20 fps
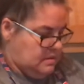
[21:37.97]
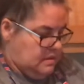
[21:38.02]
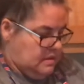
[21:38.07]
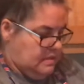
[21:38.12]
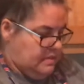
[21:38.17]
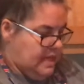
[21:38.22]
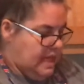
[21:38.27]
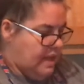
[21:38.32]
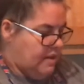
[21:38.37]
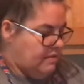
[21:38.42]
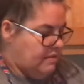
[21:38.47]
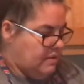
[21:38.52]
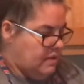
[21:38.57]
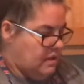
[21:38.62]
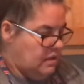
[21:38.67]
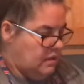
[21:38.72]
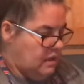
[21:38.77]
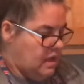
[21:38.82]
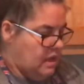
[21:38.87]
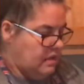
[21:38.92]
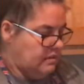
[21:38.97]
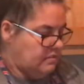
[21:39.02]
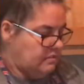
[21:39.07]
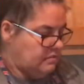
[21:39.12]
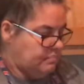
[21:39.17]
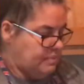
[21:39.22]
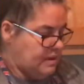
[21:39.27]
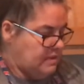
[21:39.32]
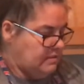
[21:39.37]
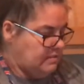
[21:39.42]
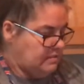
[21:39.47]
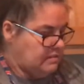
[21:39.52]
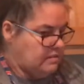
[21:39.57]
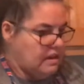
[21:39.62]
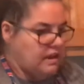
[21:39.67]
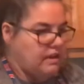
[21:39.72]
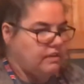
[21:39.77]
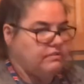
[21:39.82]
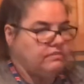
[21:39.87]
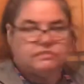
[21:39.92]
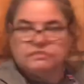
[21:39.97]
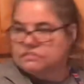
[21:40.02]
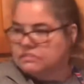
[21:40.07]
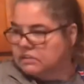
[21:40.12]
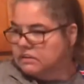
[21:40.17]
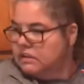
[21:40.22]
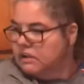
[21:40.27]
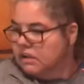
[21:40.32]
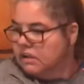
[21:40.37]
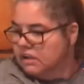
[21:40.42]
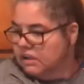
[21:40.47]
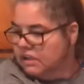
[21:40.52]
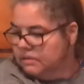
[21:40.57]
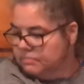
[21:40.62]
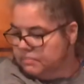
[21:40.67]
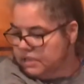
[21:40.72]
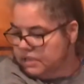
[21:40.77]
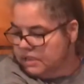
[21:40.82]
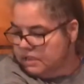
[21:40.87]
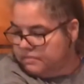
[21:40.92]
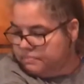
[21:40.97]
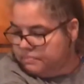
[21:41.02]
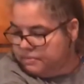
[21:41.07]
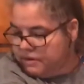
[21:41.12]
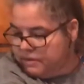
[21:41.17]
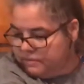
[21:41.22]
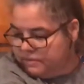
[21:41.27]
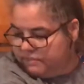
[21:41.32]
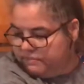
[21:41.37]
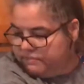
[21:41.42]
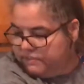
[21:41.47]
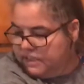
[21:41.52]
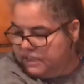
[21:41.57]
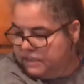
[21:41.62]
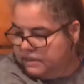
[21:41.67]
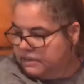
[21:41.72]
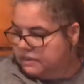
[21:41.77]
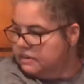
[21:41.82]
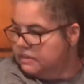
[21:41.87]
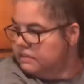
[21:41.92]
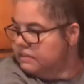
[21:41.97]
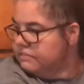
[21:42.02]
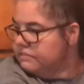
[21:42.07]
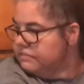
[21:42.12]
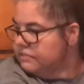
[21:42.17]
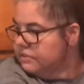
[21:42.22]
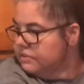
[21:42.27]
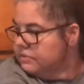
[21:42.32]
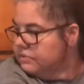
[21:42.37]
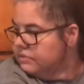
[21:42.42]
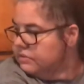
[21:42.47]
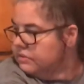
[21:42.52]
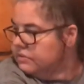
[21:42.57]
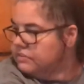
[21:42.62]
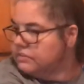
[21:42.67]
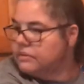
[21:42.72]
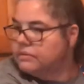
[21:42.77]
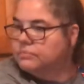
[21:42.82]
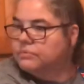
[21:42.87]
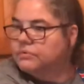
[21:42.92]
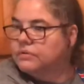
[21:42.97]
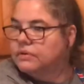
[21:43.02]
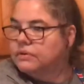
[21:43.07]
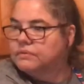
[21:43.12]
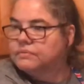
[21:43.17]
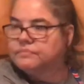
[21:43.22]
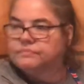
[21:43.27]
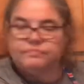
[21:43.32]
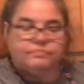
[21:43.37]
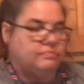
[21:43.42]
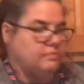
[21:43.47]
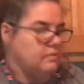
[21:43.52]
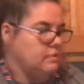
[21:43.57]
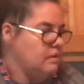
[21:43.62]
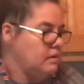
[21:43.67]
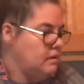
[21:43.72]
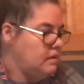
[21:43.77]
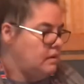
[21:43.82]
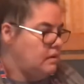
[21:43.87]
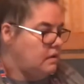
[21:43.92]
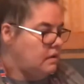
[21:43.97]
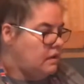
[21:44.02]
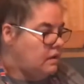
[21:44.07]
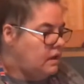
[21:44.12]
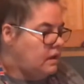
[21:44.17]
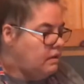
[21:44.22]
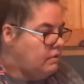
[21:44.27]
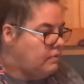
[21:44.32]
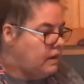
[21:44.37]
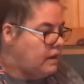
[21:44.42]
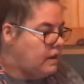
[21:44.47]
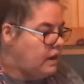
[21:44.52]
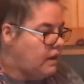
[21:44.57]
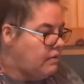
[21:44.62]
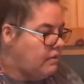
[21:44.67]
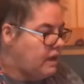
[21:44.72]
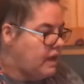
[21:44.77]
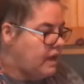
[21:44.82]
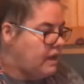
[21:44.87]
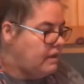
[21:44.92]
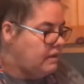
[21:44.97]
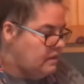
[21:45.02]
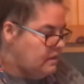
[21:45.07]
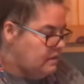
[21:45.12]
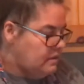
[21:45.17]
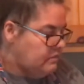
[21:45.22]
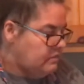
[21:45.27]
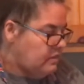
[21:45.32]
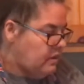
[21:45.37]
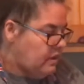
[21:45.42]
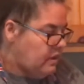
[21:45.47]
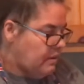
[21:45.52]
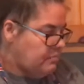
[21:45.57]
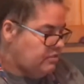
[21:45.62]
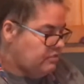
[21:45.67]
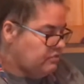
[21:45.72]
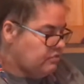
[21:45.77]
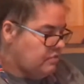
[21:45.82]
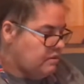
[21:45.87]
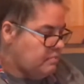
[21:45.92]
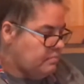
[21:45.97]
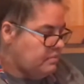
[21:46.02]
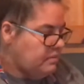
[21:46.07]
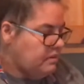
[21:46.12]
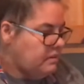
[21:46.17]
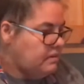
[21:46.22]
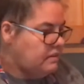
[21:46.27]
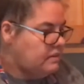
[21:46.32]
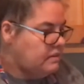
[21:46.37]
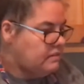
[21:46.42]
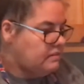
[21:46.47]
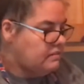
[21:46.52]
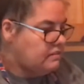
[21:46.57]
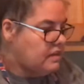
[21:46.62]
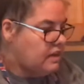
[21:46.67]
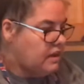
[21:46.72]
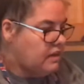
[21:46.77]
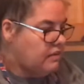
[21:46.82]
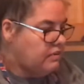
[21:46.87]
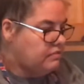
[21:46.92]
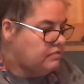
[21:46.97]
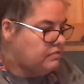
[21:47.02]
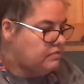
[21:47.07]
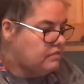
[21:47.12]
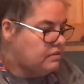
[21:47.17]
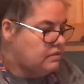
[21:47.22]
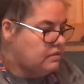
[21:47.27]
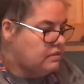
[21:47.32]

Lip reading: That lost piece of toast is going to haunt me. I'll probably find it on the floor somewhere. Anyway, okay. So I'm just crumbling this toast.